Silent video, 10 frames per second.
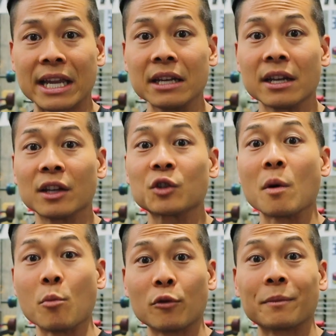it to a
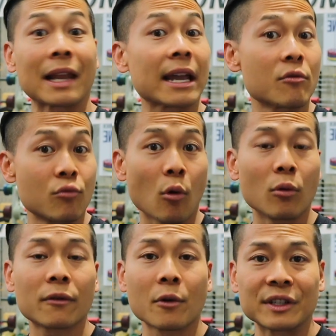movement like a row,
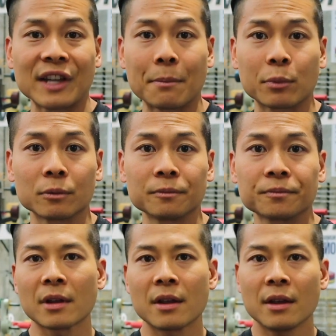for example.
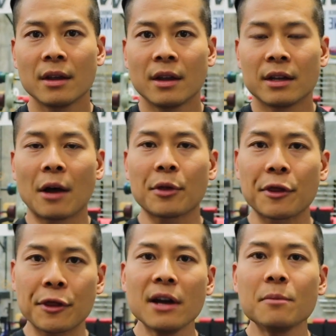Now the
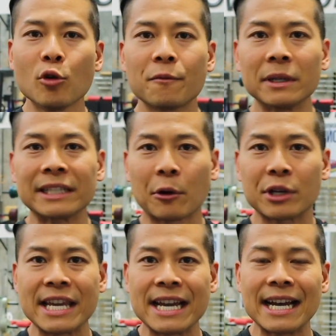third movement down
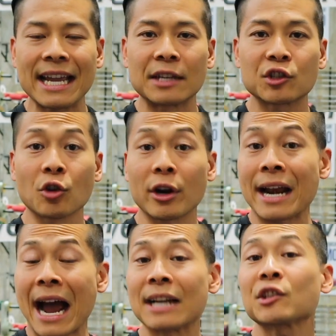here is not an
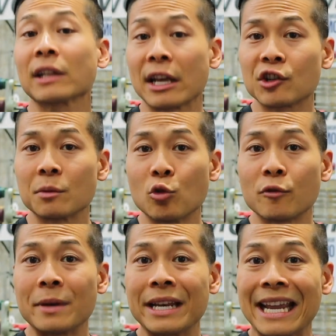isolation
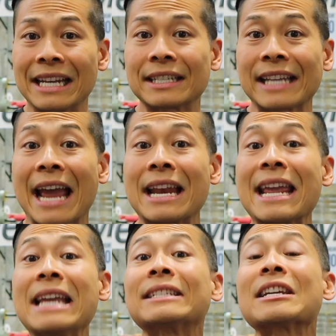movement, it is an
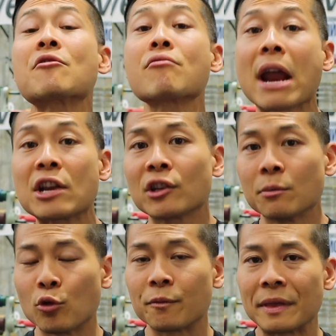integration
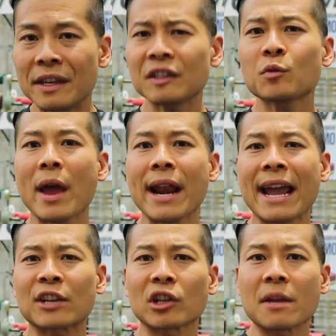movement. This is when I
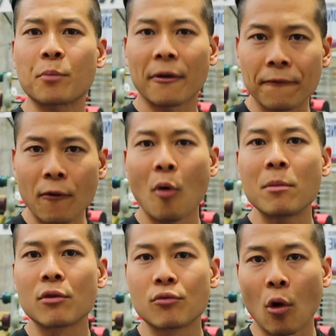actually perform
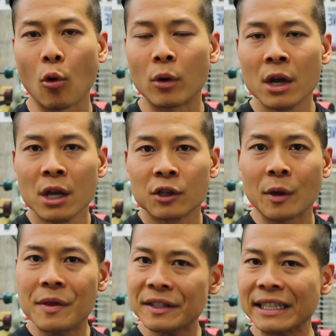a row. So
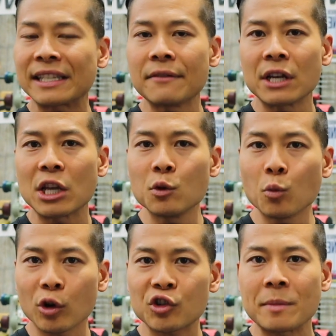in this activity, you
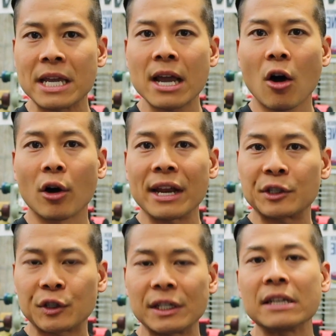watch me on a
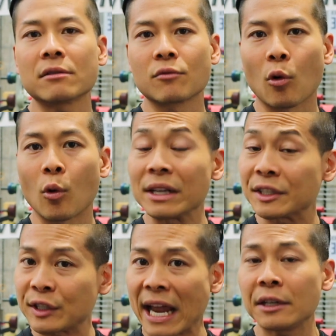seated row,
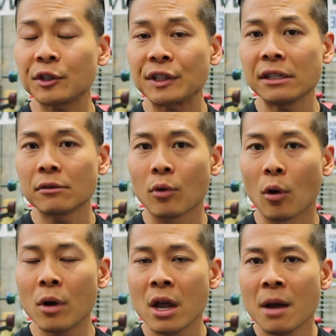standard seated
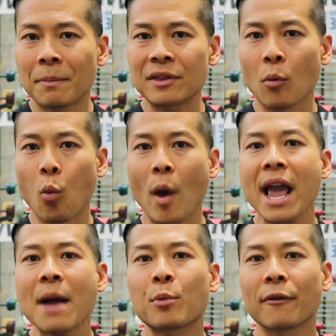row, but the way
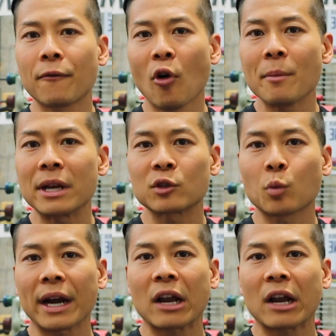I perform it is what I